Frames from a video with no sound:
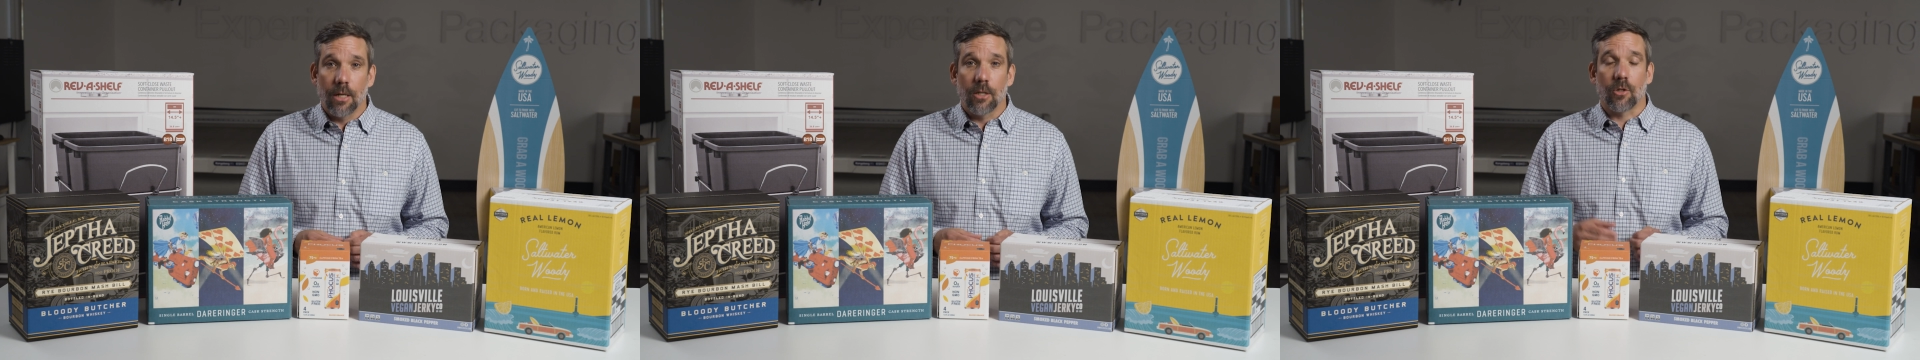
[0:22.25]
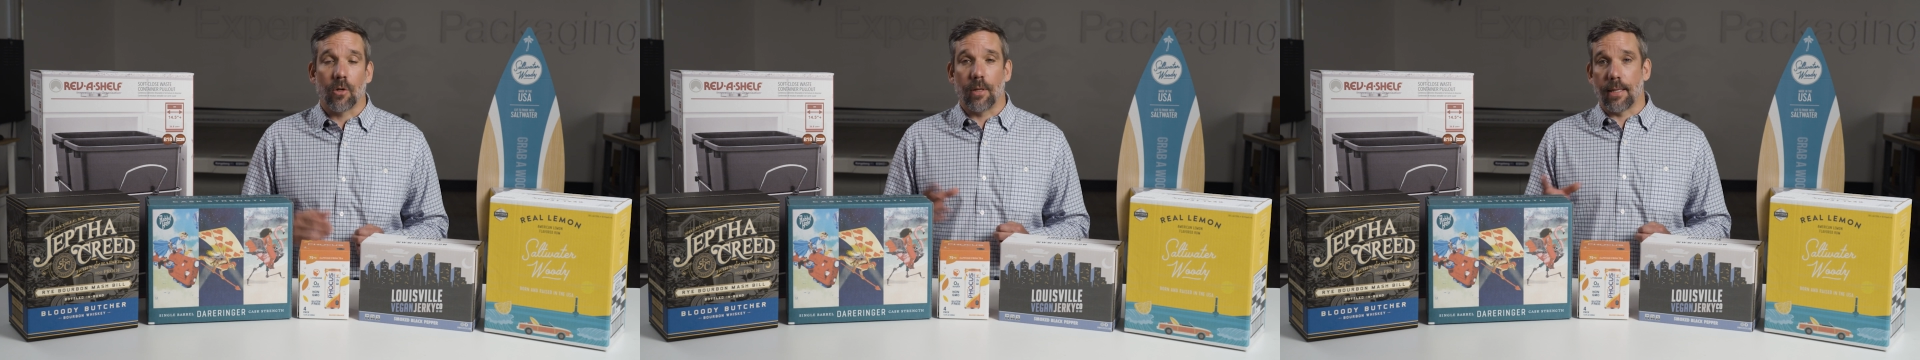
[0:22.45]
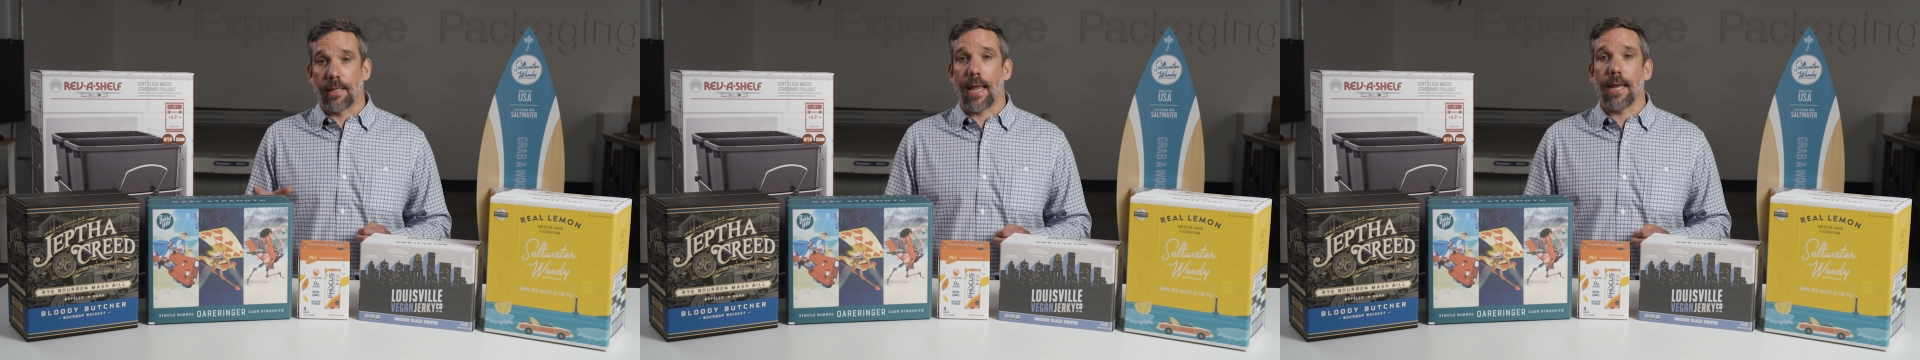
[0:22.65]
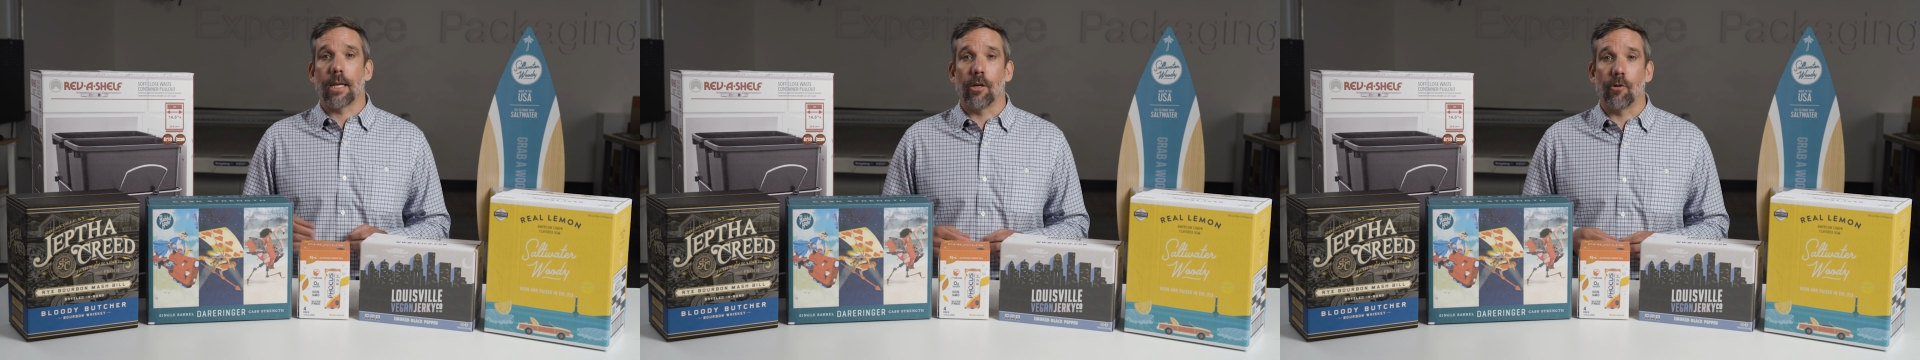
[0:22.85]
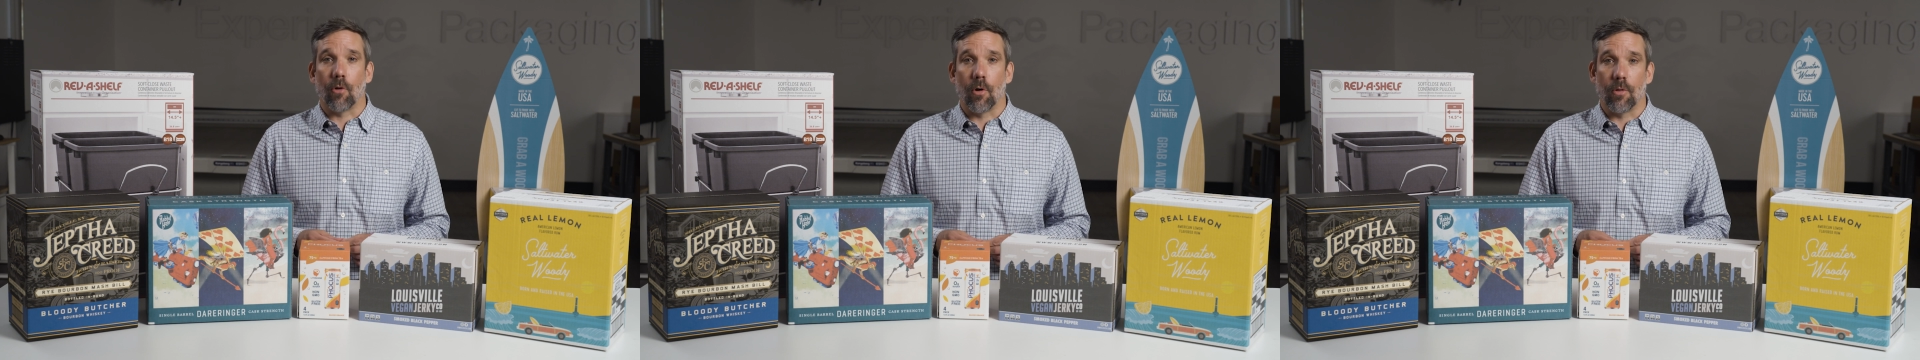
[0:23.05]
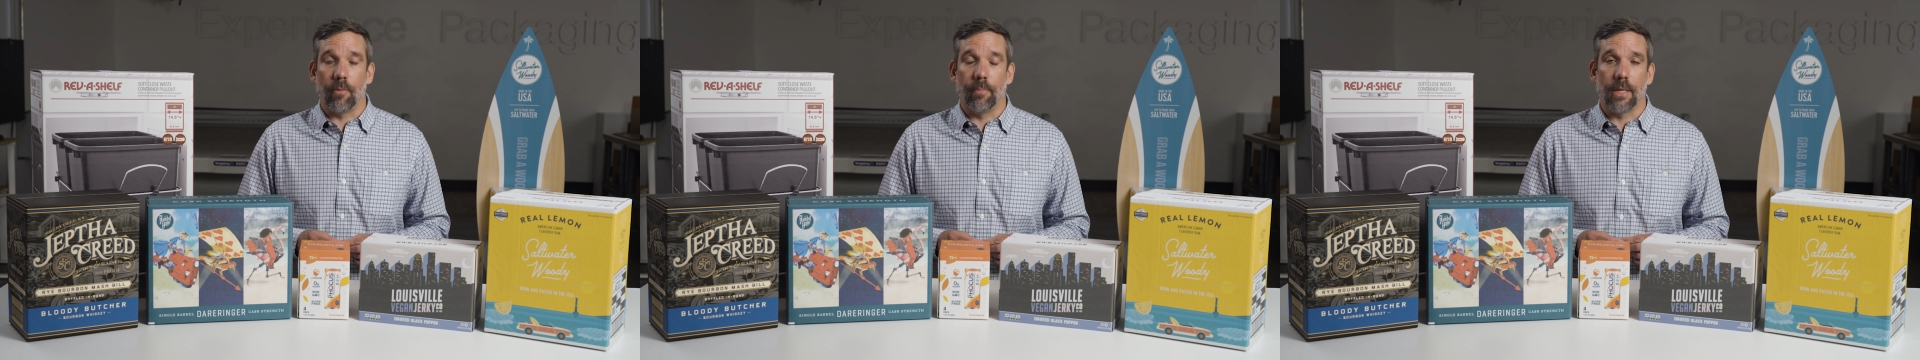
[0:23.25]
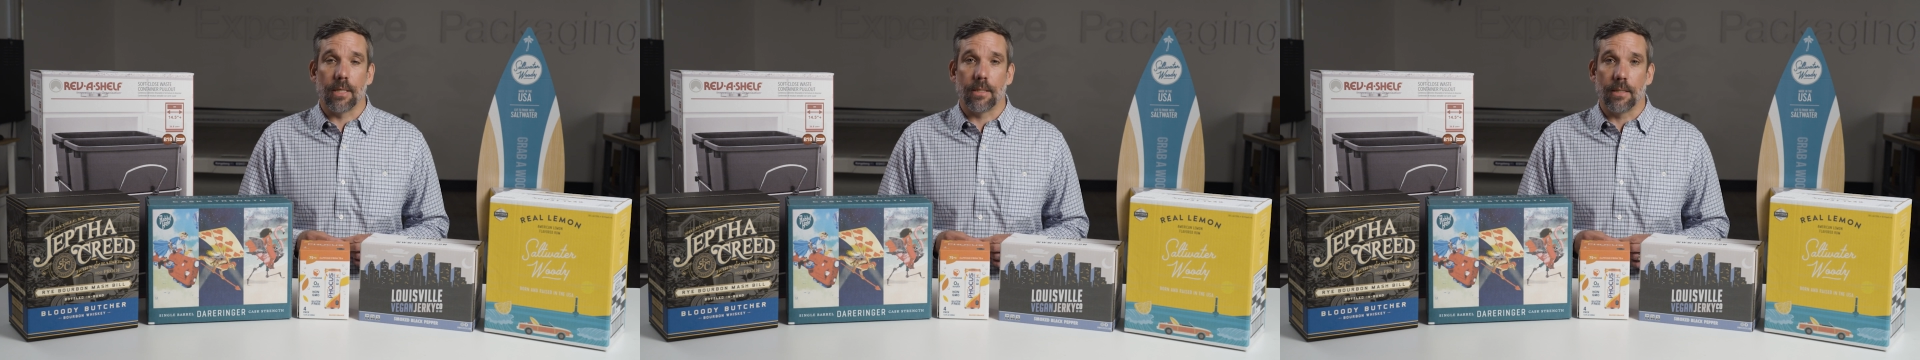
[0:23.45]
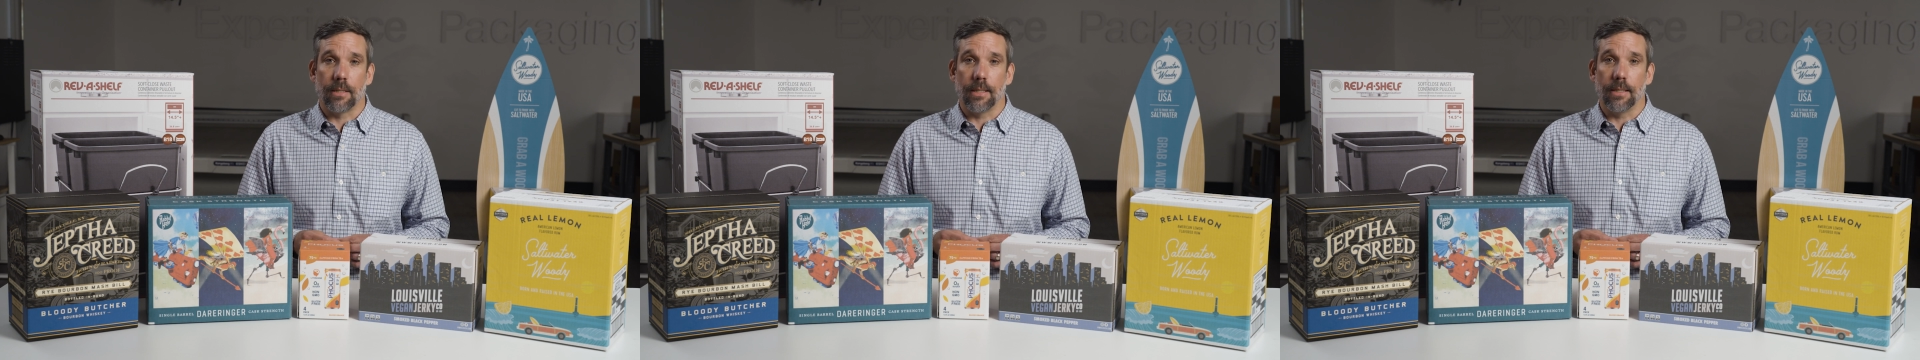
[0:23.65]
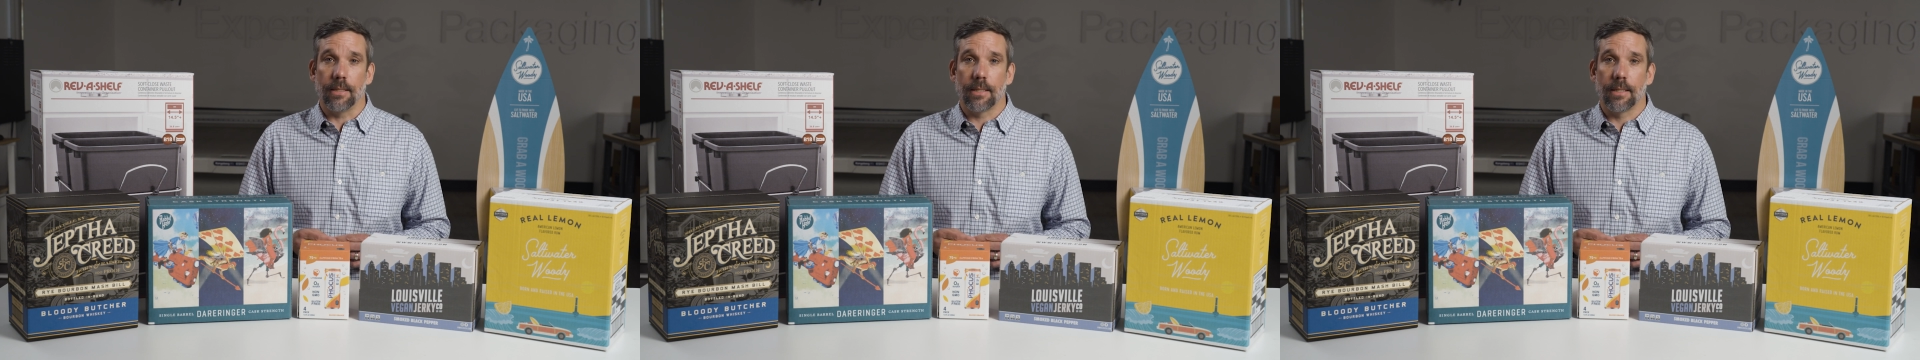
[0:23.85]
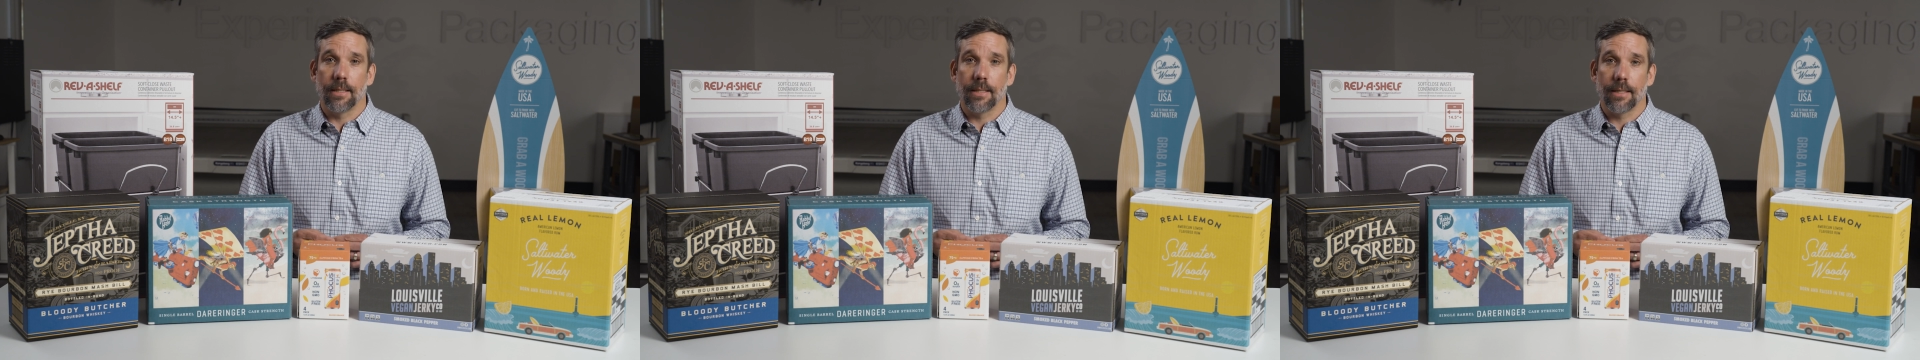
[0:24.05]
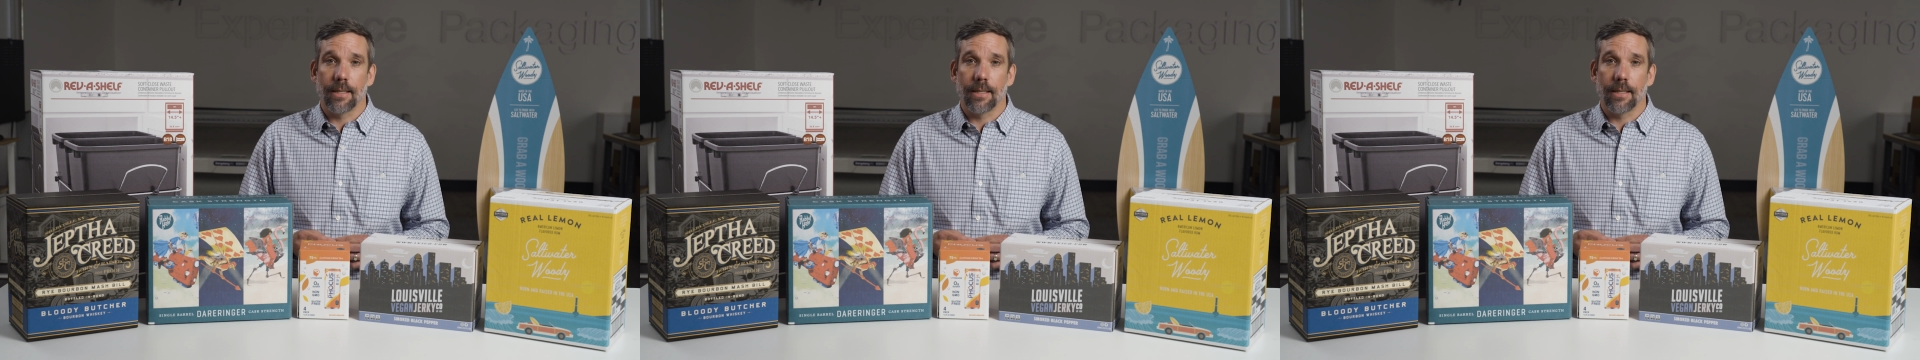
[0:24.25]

so that they can grow their businesses.